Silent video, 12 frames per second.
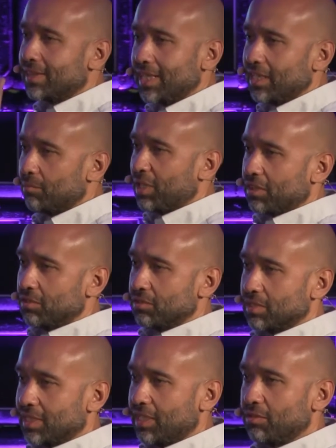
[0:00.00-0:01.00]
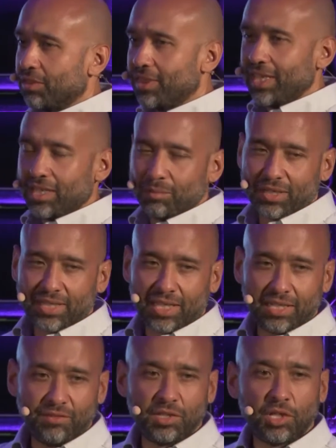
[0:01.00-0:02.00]
think about those. They don't think about that.
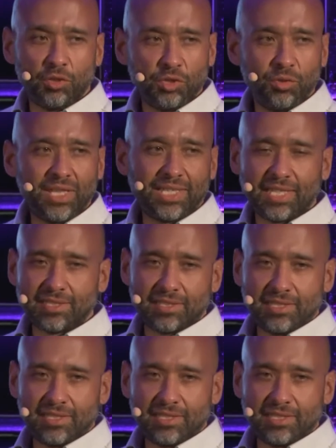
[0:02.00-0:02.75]
Even though you think that's a